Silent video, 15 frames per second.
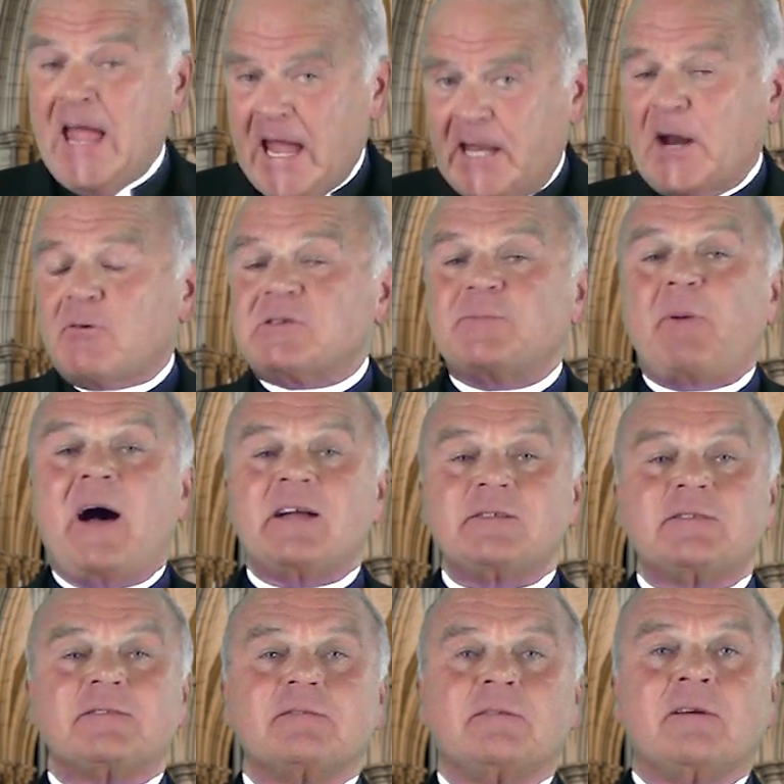And our
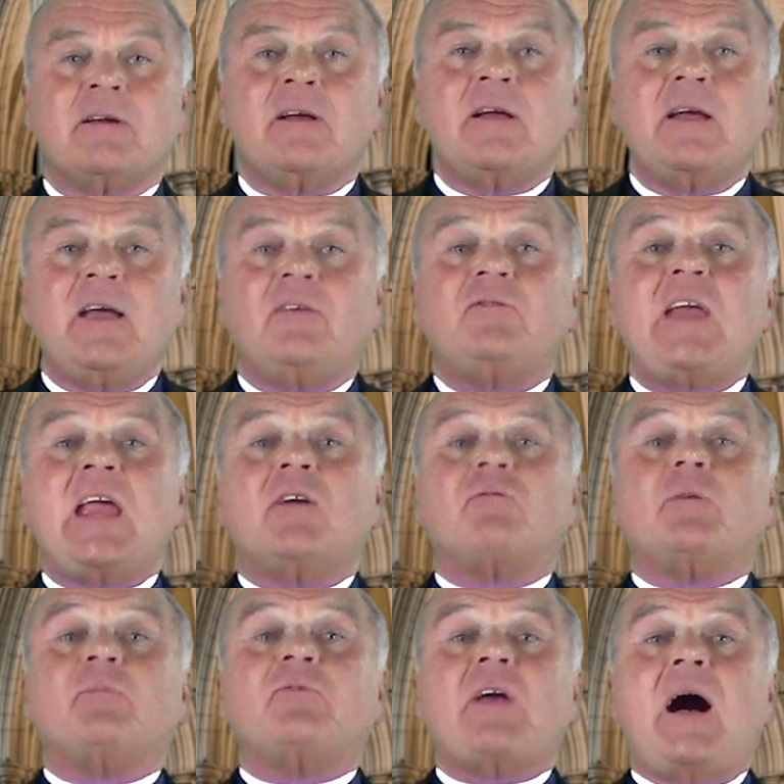response is taken
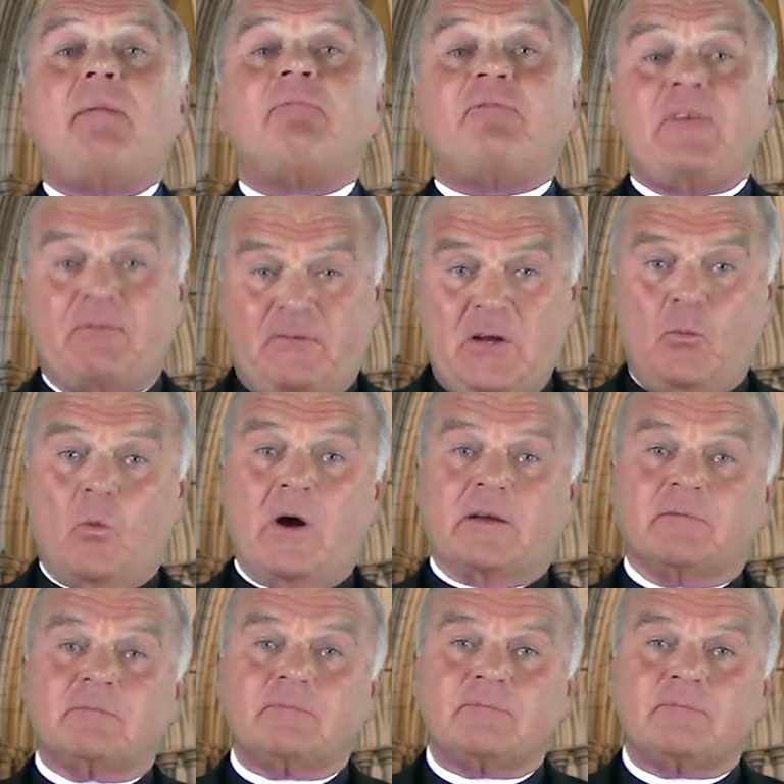from Psalm 51.